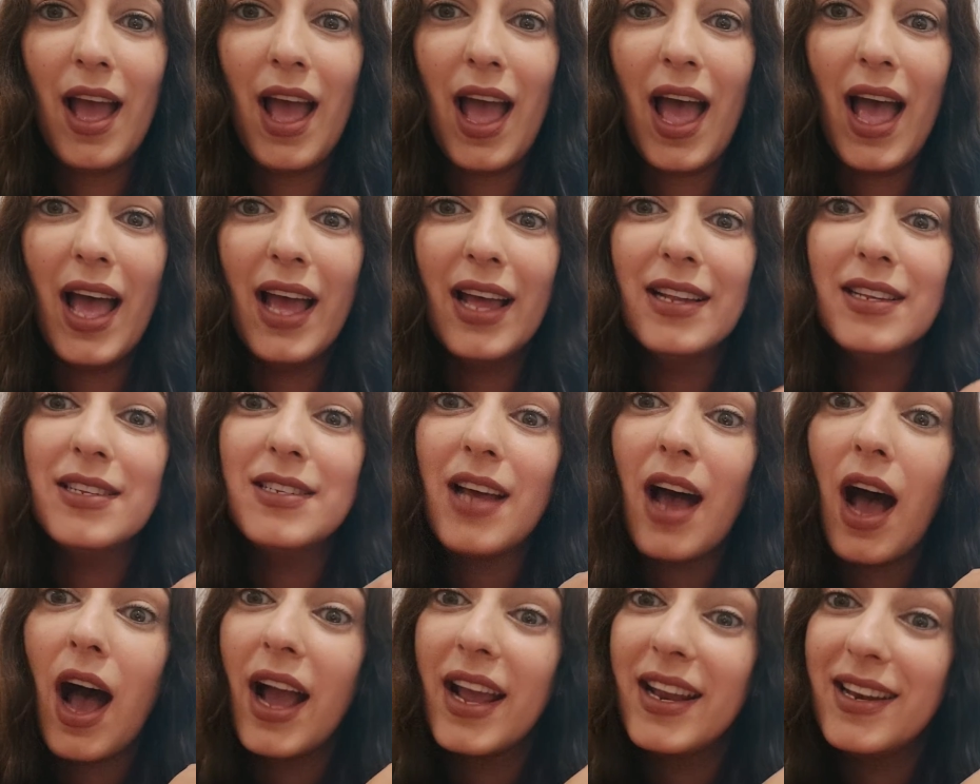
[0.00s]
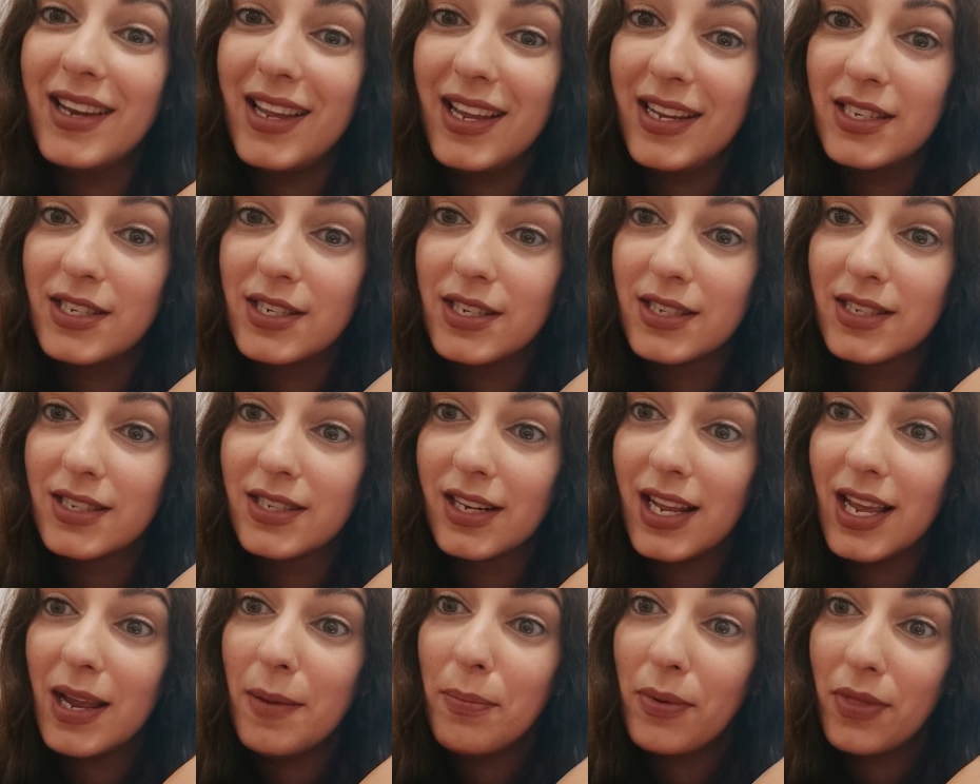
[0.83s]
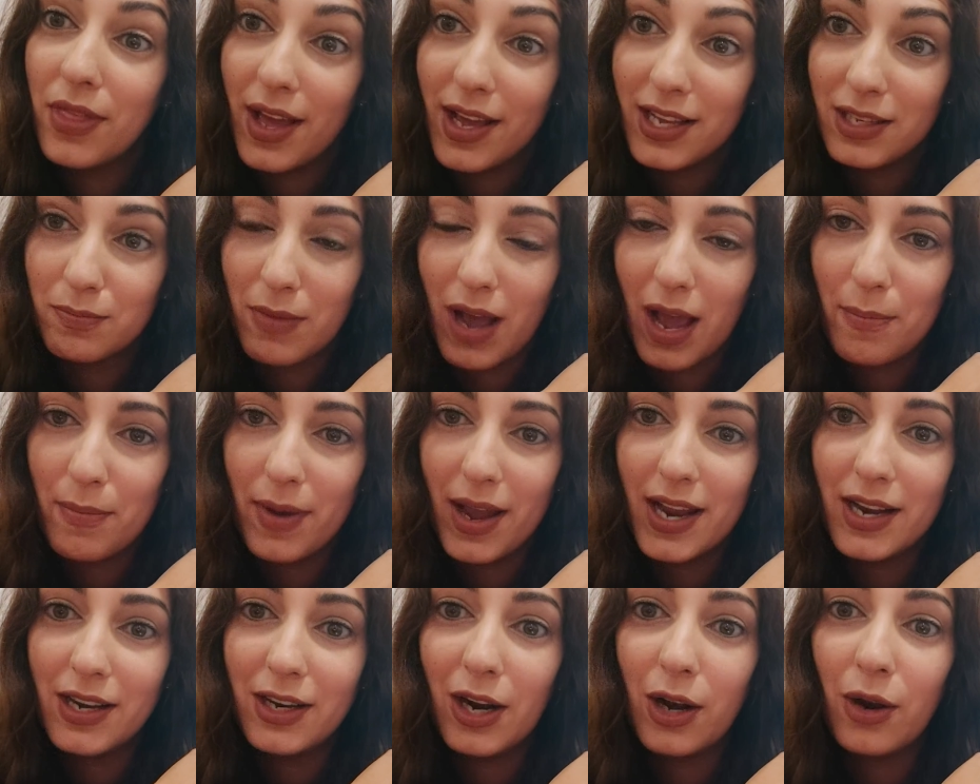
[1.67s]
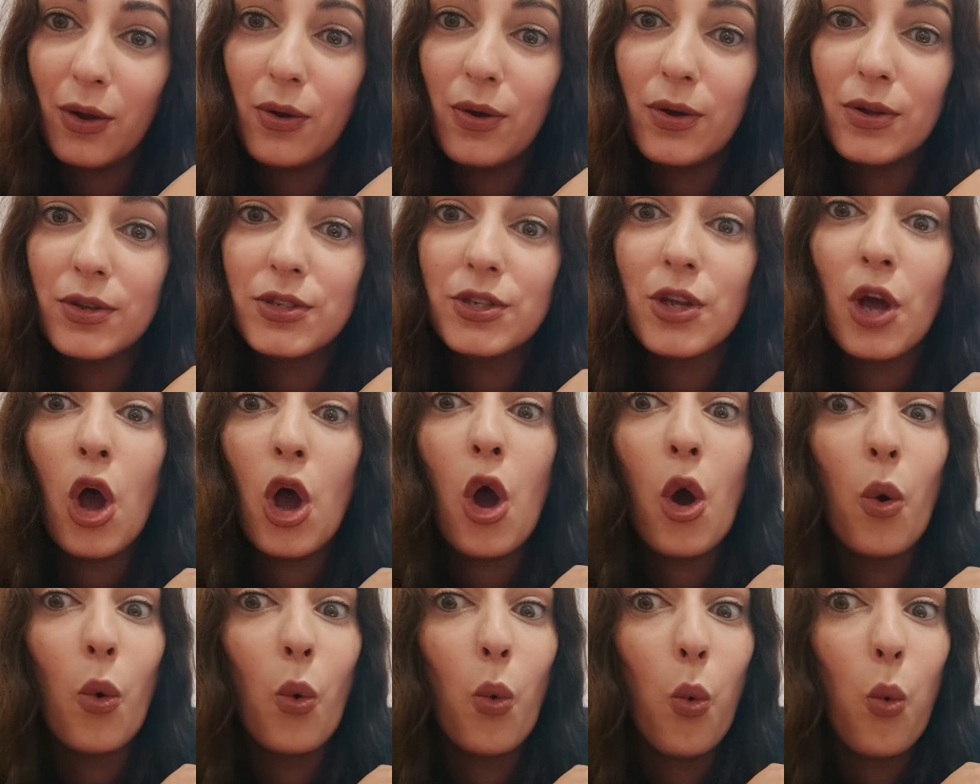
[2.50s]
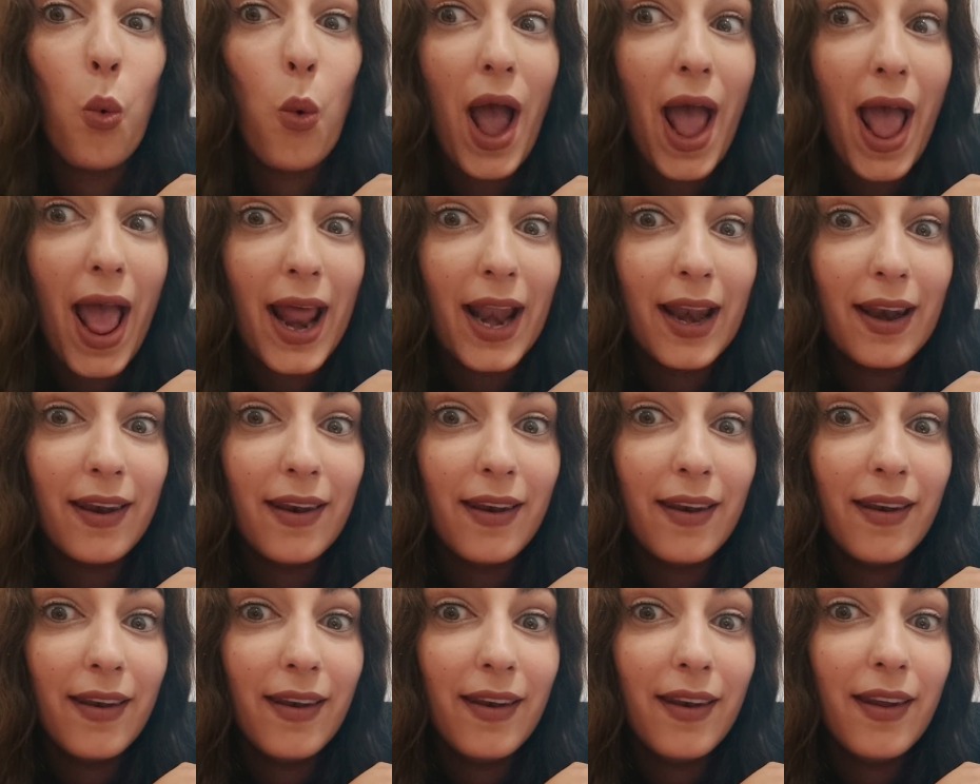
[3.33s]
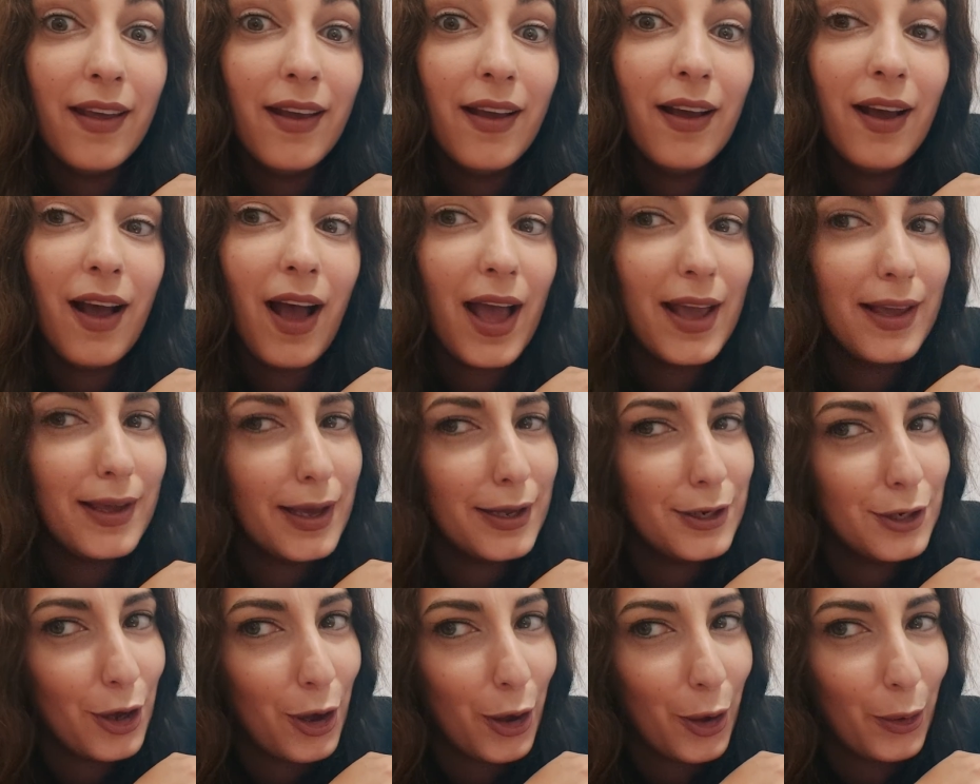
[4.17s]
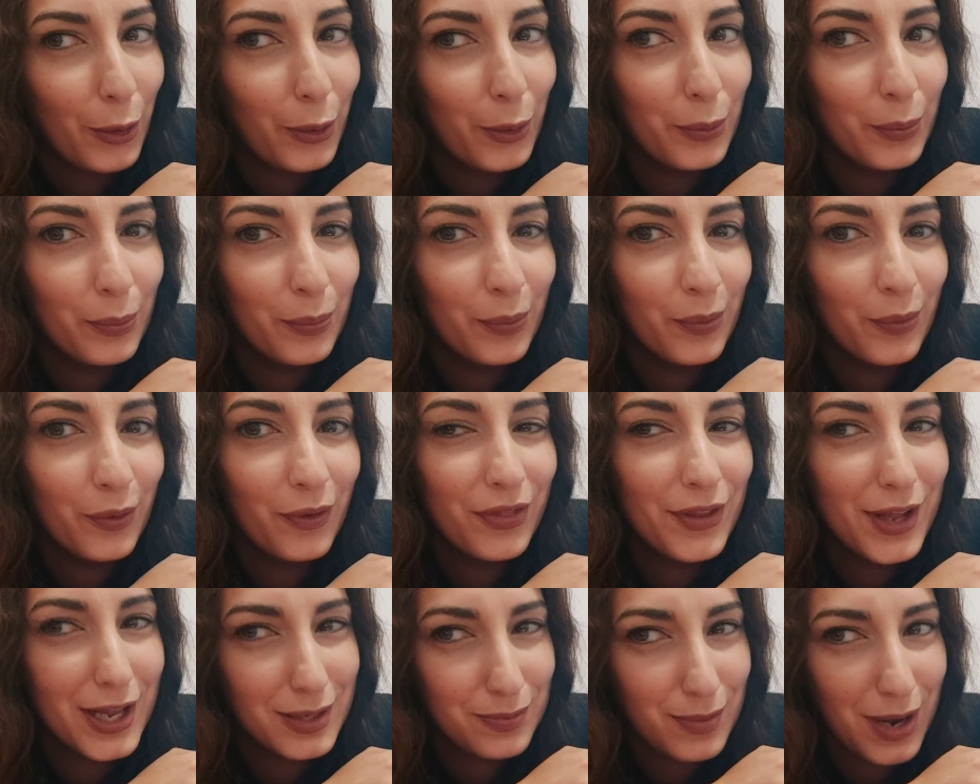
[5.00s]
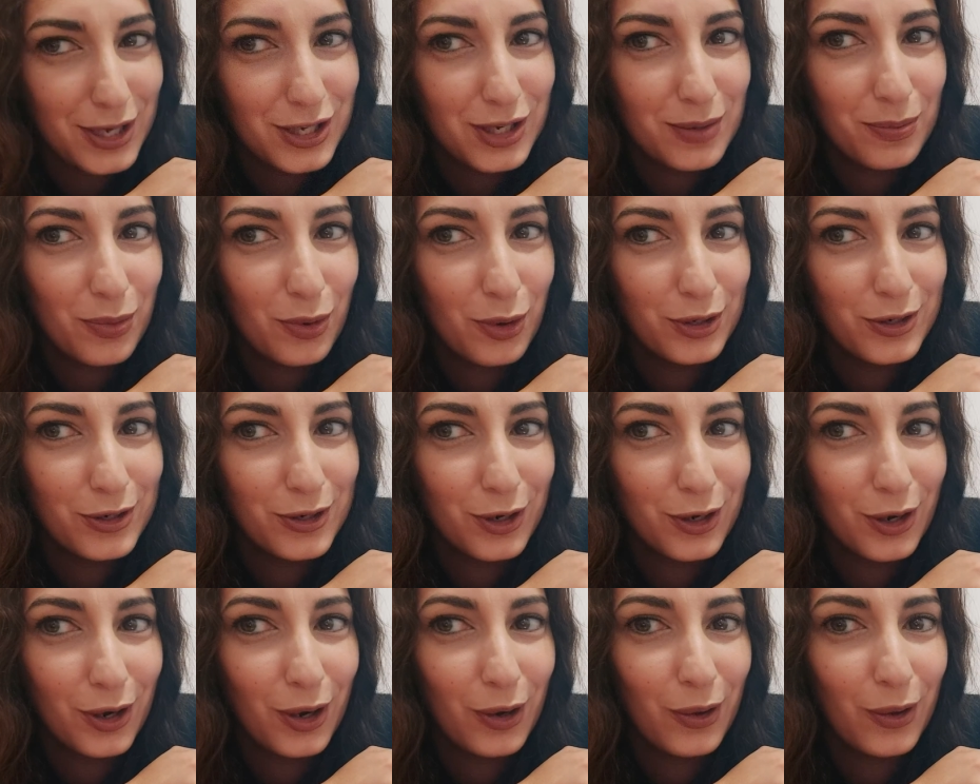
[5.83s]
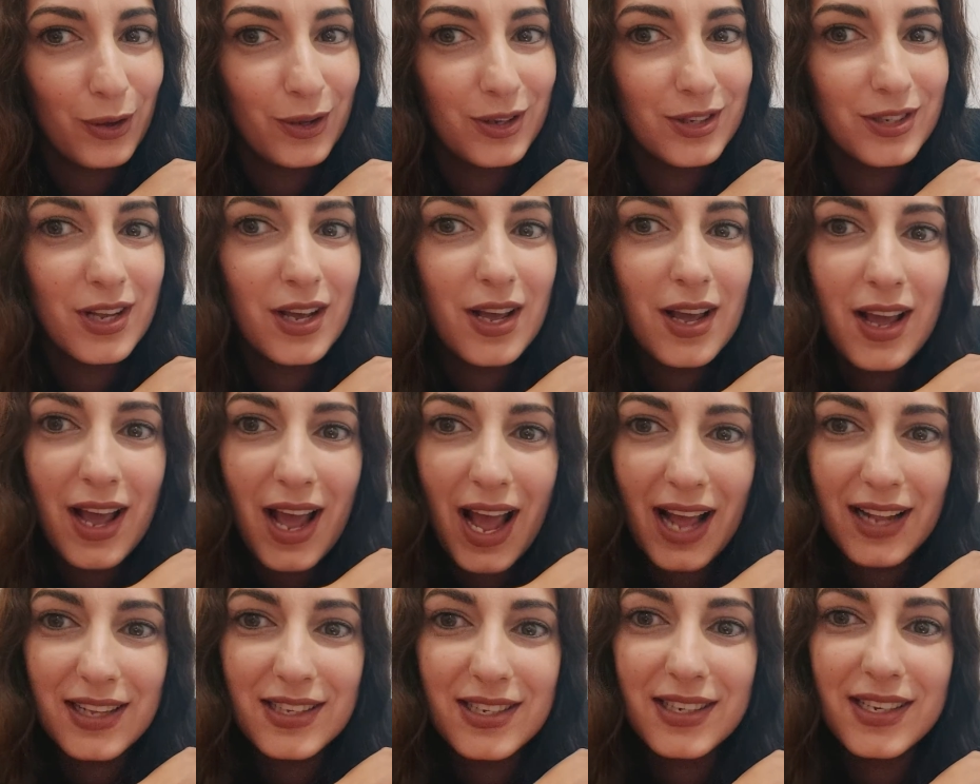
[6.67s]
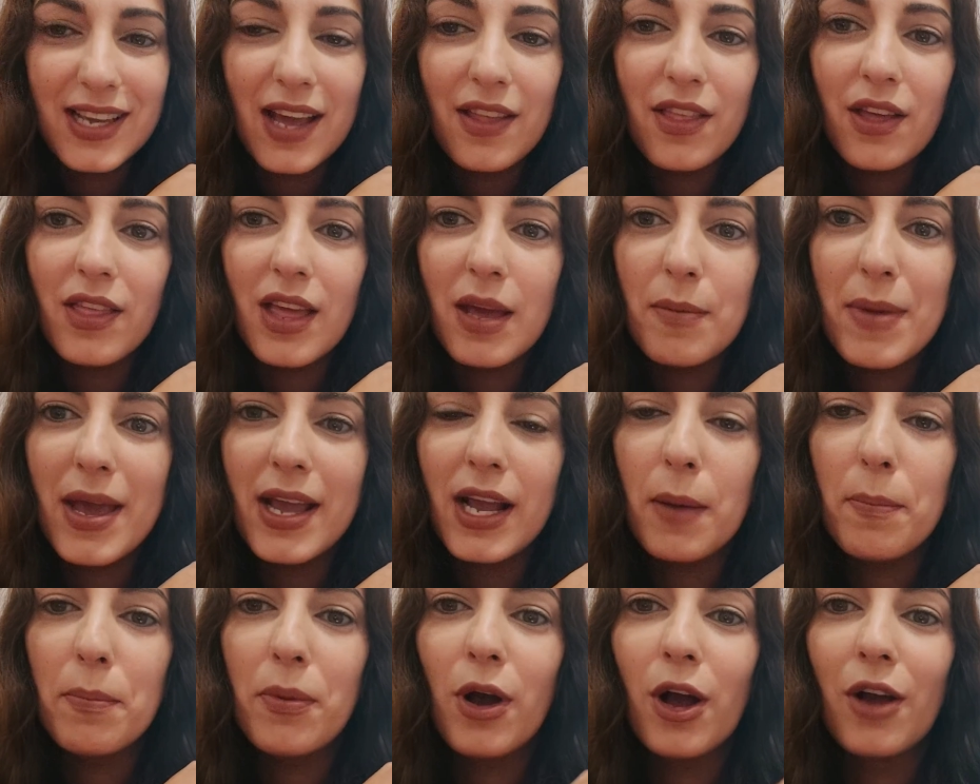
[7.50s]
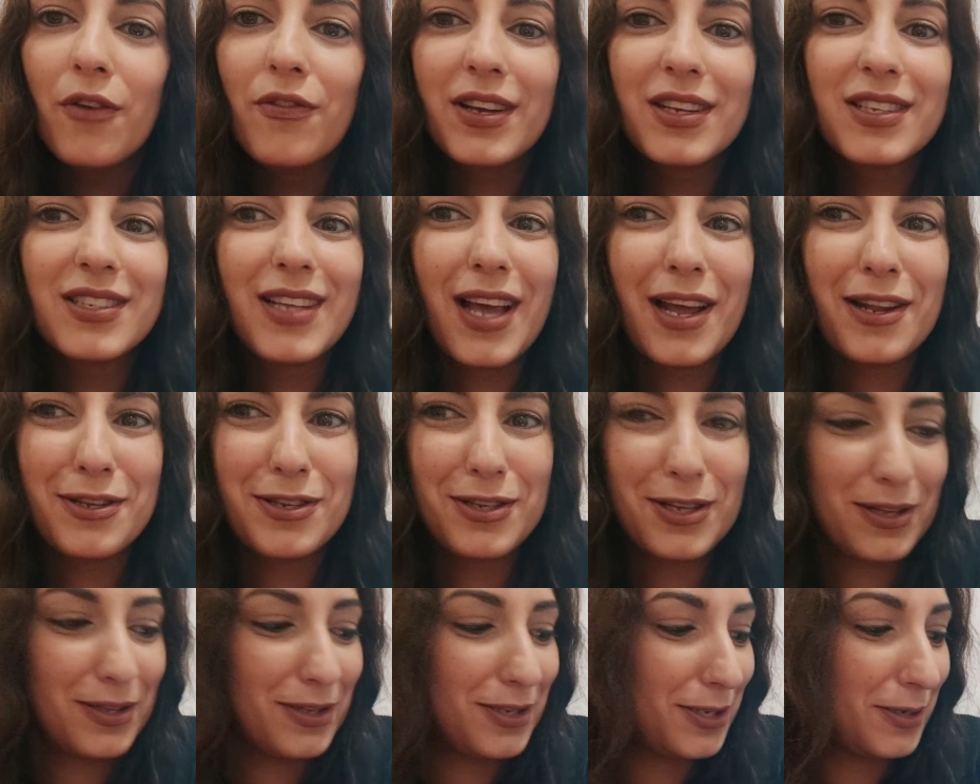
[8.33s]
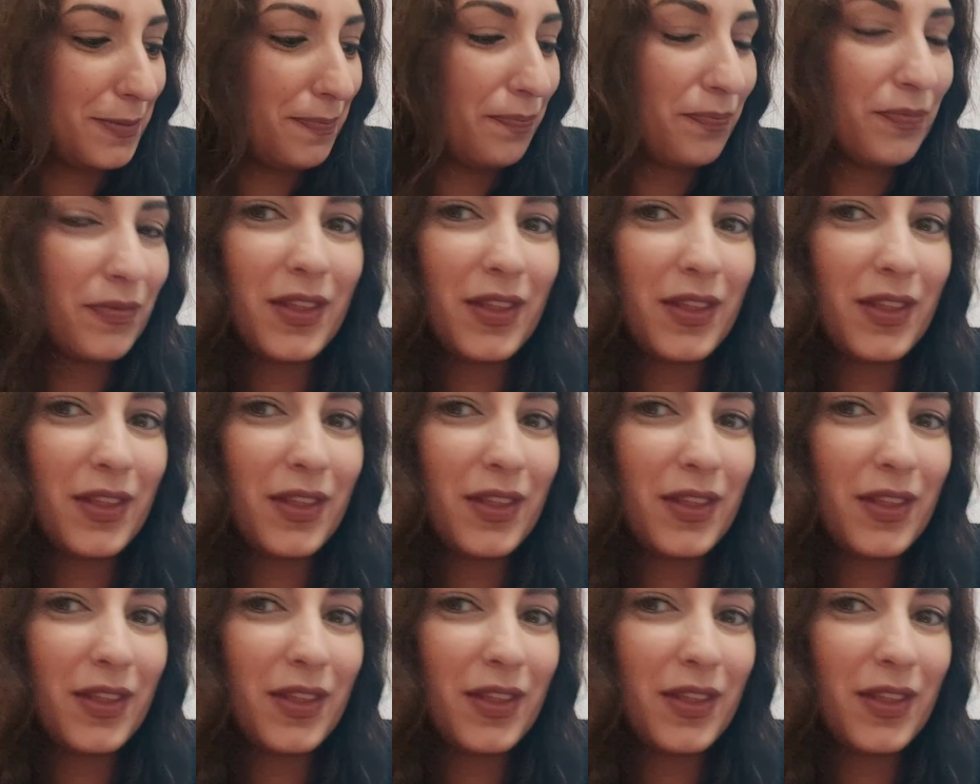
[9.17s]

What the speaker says: And I need to sleep. There's my main clause. When I get home. There's my subordinate clause. And together they make a perfect sentence.